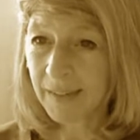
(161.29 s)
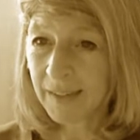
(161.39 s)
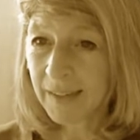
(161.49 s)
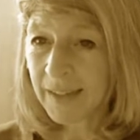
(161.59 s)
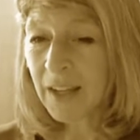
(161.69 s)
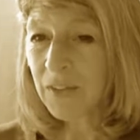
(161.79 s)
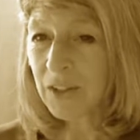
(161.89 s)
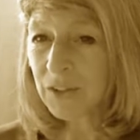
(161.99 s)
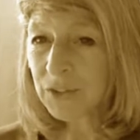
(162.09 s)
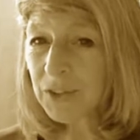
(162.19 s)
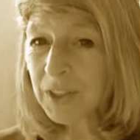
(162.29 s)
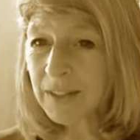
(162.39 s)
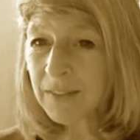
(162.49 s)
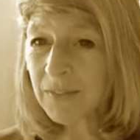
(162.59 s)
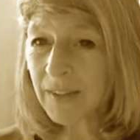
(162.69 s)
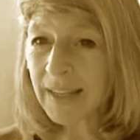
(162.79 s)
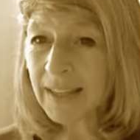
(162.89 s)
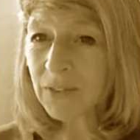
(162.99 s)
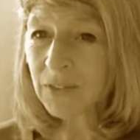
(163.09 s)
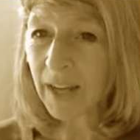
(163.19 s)
Now the alternative is
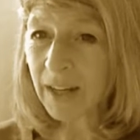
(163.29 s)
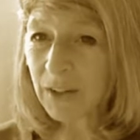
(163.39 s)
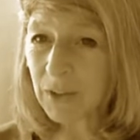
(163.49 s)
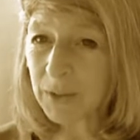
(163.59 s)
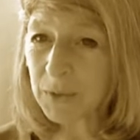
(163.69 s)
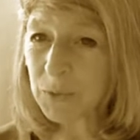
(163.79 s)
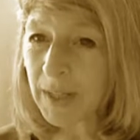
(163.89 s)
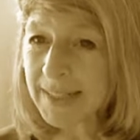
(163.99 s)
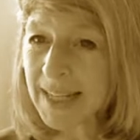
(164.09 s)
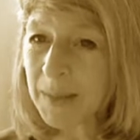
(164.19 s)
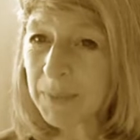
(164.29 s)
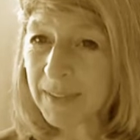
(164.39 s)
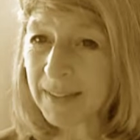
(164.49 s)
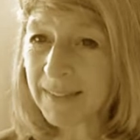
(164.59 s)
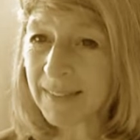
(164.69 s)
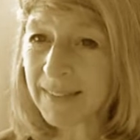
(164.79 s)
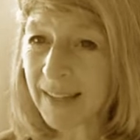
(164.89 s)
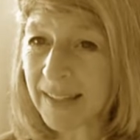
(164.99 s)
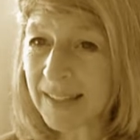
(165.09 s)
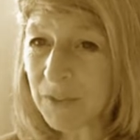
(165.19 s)
to actually write type sentences on
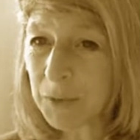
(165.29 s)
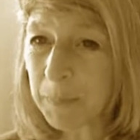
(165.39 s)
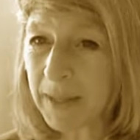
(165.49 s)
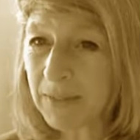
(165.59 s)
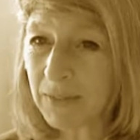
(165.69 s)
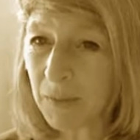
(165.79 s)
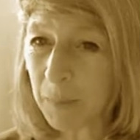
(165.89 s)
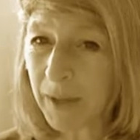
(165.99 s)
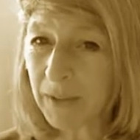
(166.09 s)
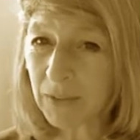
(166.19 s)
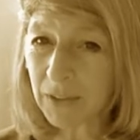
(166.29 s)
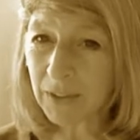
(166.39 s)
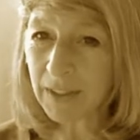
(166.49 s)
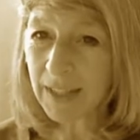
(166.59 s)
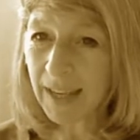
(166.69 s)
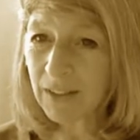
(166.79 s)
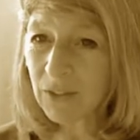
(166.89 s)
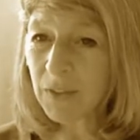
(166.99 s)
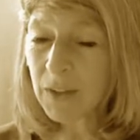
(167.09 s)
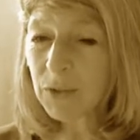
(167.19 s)
different pieces of the puzzle, and so
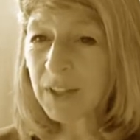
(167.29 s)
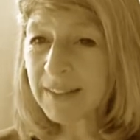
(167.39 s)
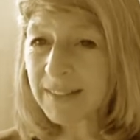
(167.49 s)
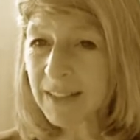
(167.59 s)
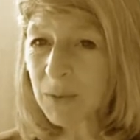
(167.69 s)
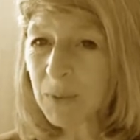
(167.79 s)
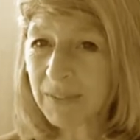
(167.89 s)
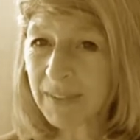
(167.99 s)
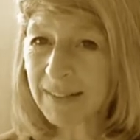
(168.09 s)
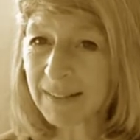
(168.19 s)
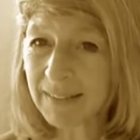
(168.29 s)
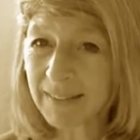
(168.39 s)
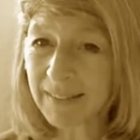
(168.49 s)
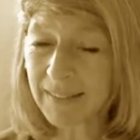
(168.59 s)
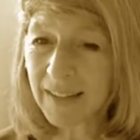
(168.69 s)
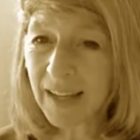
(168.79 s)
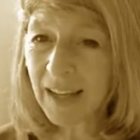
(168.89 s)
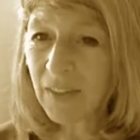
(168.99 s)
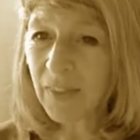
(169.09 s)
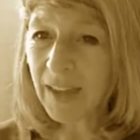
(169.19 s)
these are continuous sentences
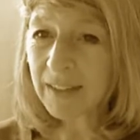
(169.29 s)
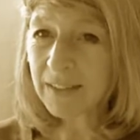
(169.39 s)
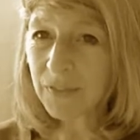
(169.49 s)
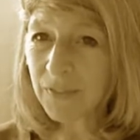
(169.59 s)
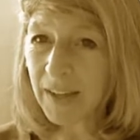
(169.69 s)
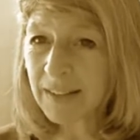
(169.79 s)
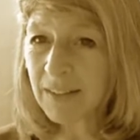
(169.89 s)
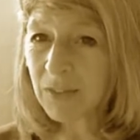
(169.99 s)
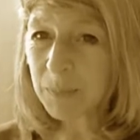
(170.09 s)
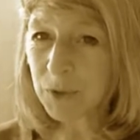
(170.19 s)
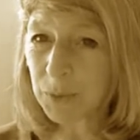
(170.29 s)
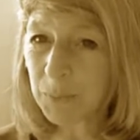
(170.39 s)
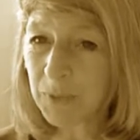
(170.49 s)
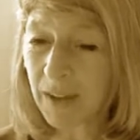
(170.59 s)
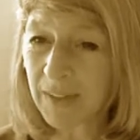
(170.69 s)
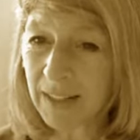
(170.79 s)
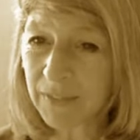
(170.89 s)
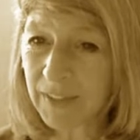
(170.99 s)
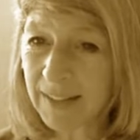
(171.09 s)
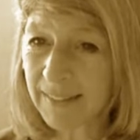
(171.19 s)
that define some terms on the
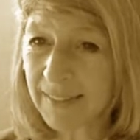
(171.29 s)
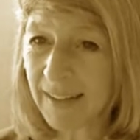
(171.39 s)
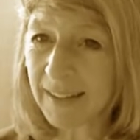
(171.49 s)
left-hand side.